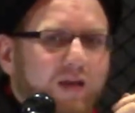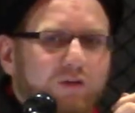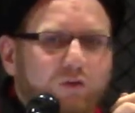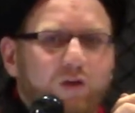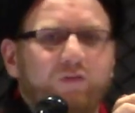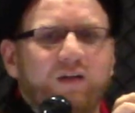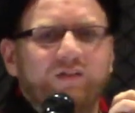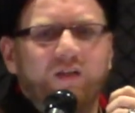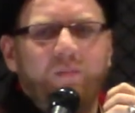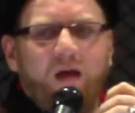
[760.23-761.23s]
So if
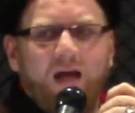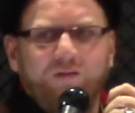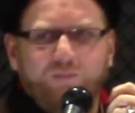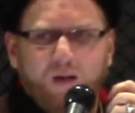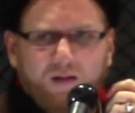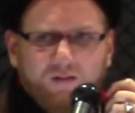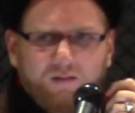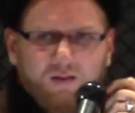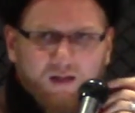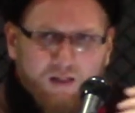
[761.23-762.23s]
there's some aspect,
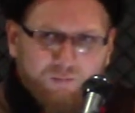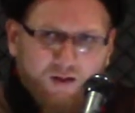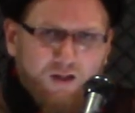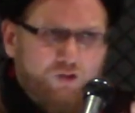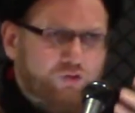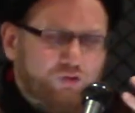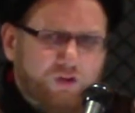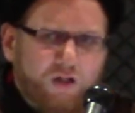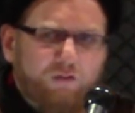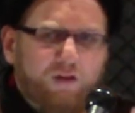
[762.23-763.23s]
in very
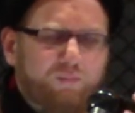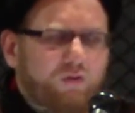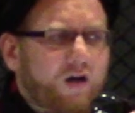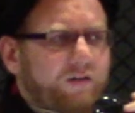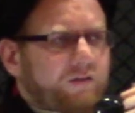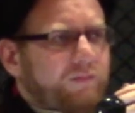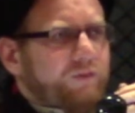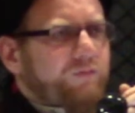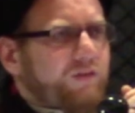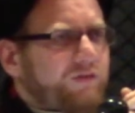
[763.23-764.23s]
general and broad
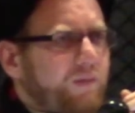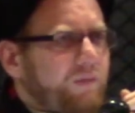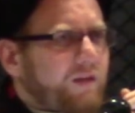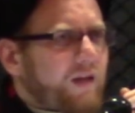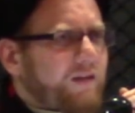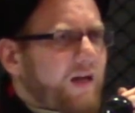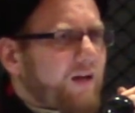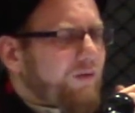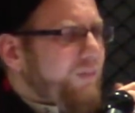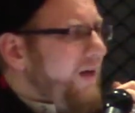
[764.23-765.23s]
terms, if there's something that the
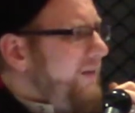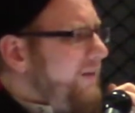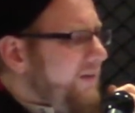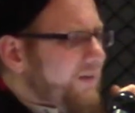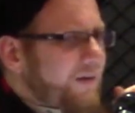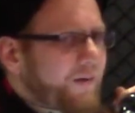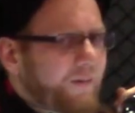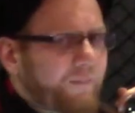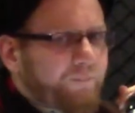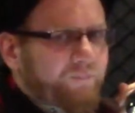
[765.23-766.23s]
Ahlul Bayt
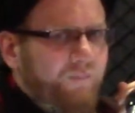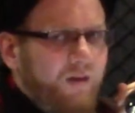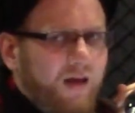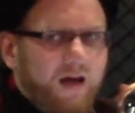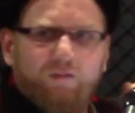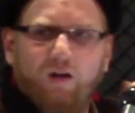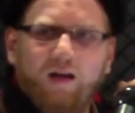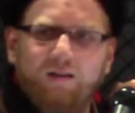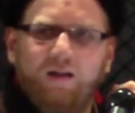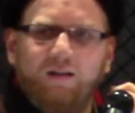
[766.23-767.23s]
have
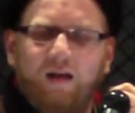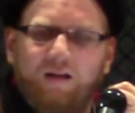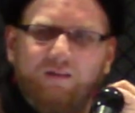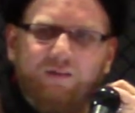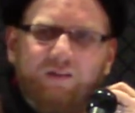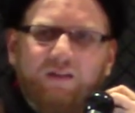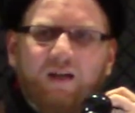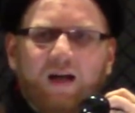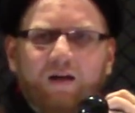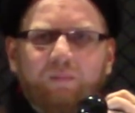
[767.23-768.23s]
not done at a certain
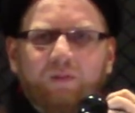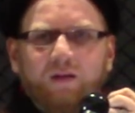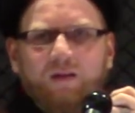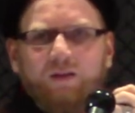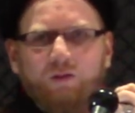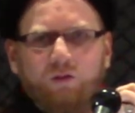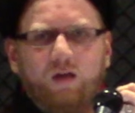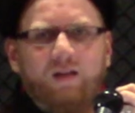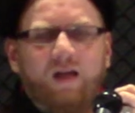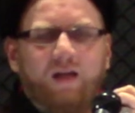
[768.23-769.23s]
time, then you look
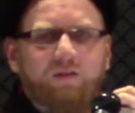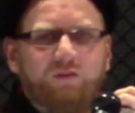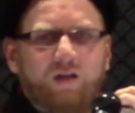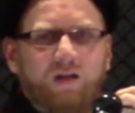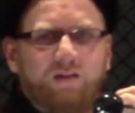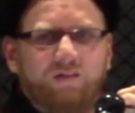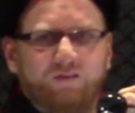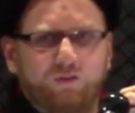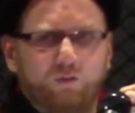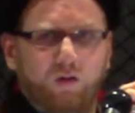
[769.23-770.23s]
at that and you say, this
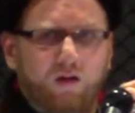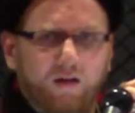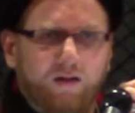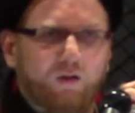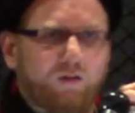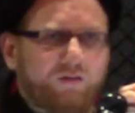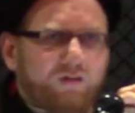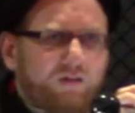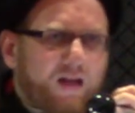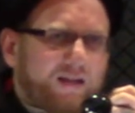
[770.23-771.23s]
is too early, or this
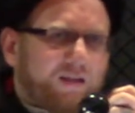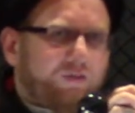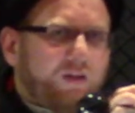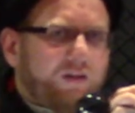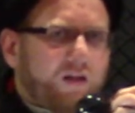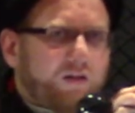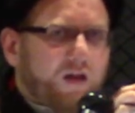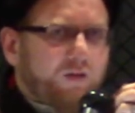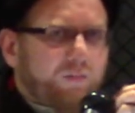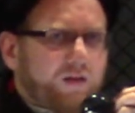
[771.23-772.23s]
is an activity that the
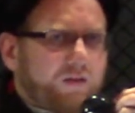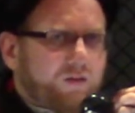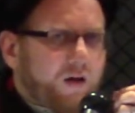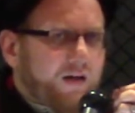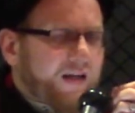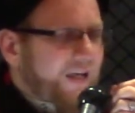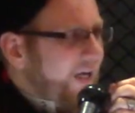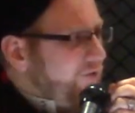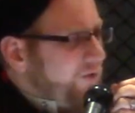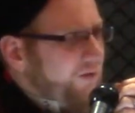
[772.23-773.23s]
Ahlul Bayt did not
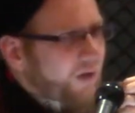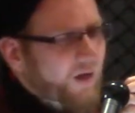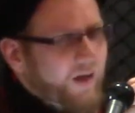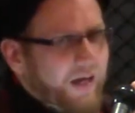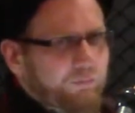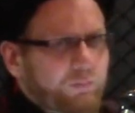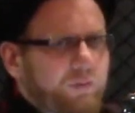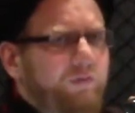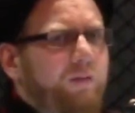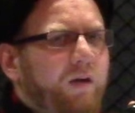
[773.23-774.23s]
engage in. I will
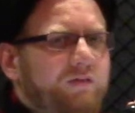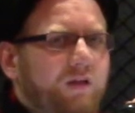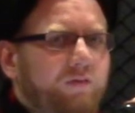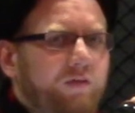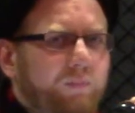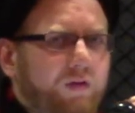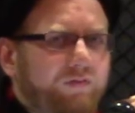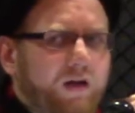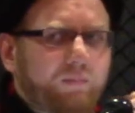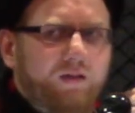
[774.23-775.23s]
prevent myself and my
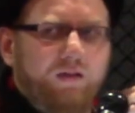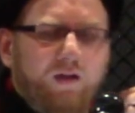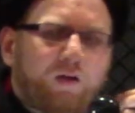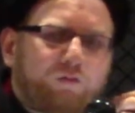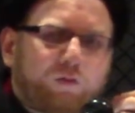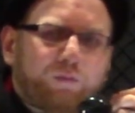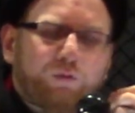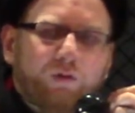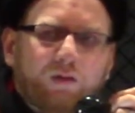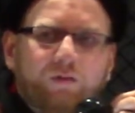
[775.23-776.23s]
family from
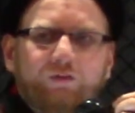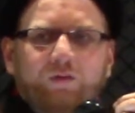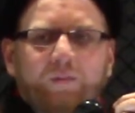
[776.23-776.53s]
doing this.